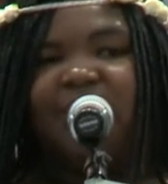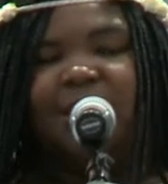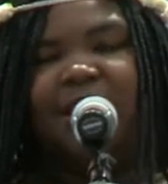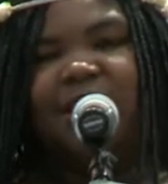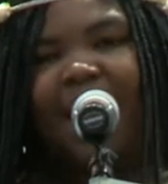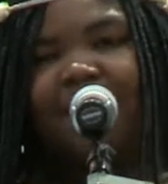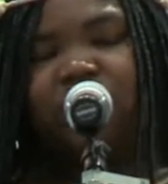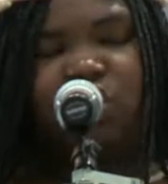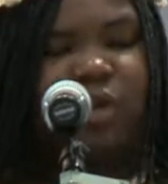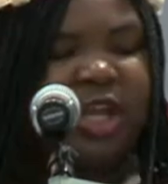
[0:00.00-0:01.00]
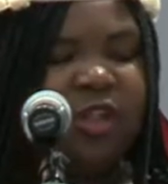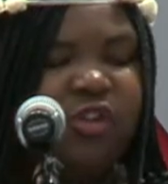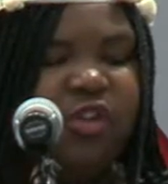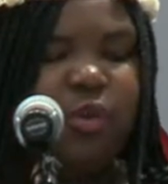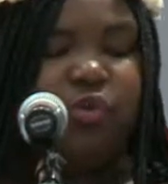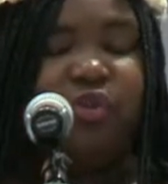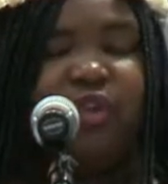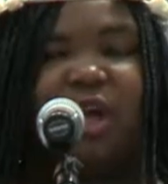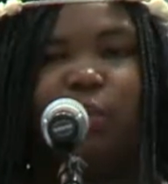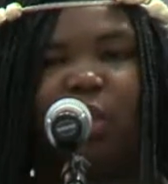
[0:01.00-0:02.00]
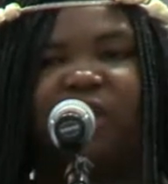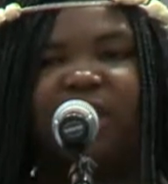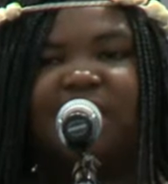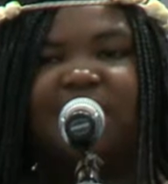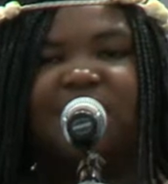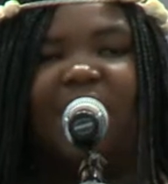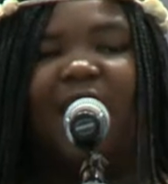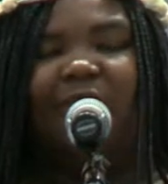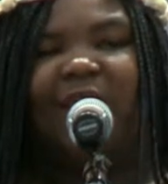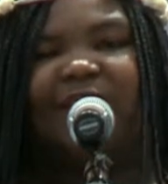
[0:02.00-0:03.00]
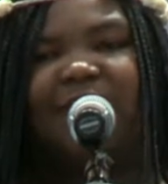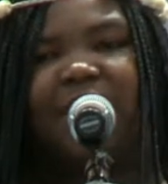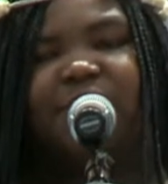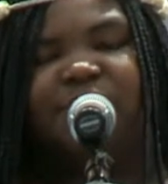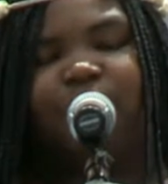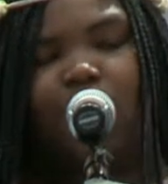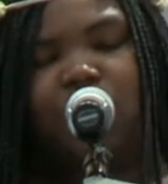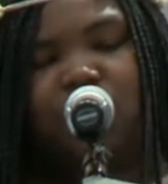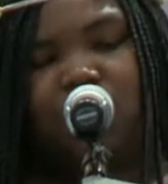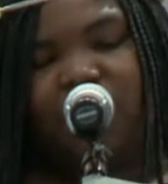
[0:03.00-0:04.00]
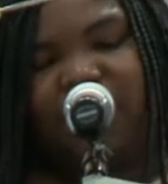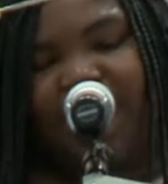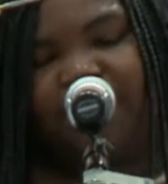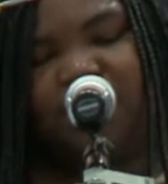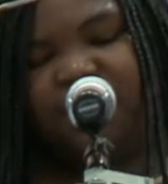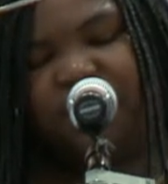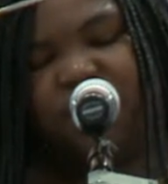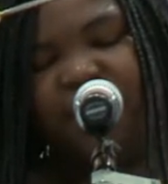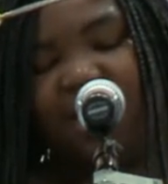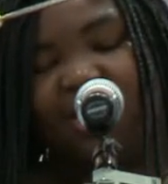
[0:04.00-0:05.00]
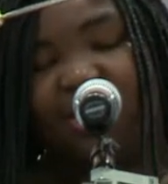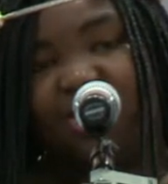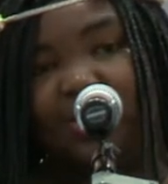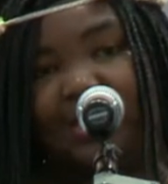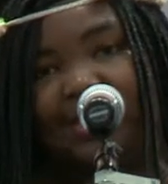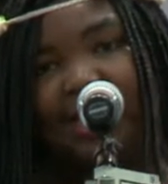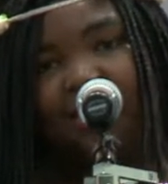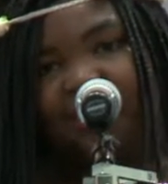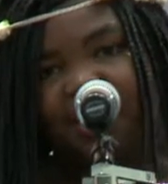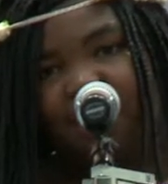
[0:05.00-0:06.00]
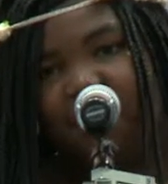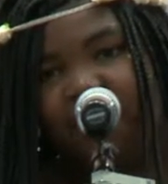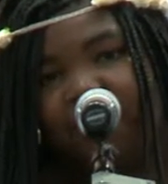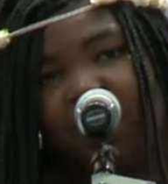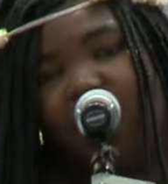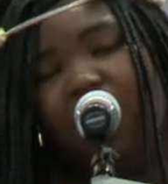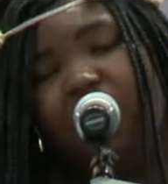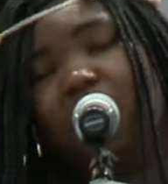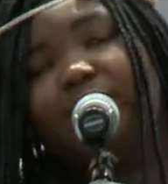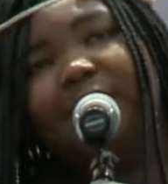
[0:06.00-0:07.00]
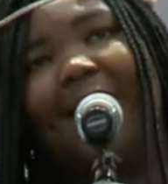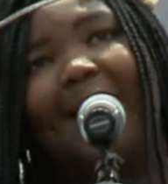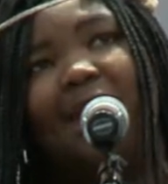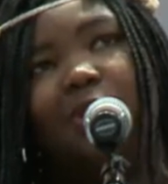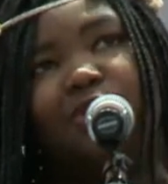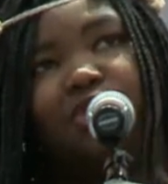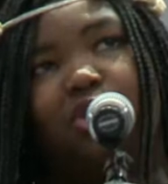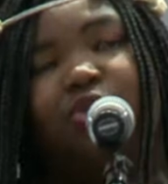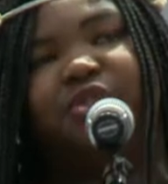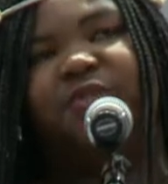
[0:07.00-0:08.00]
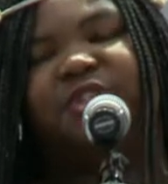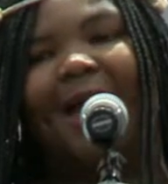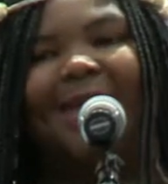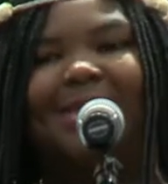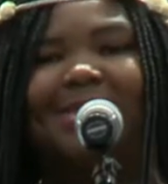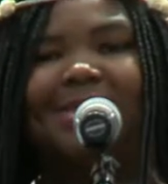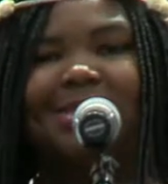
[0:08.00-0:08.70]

Like climbers trekking through the, through the unworthiness and lighting candles of wonder in the caverns of despair, she would say to me, you reside on the shoulders of giants.